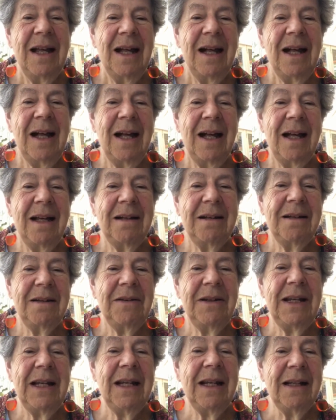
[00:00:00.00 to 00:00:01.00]
and
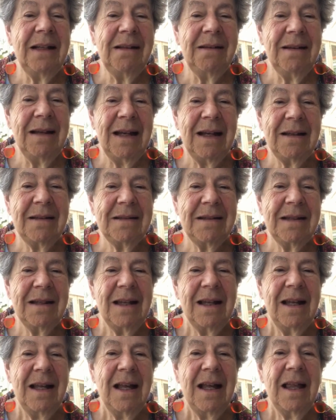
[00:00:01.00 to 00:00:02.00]
the illness
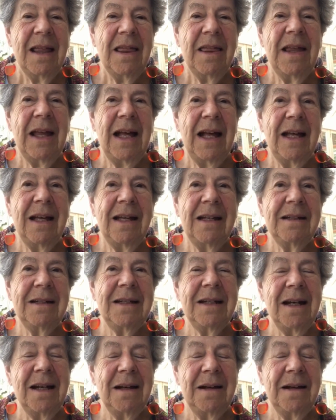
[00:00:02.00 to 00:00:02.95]
that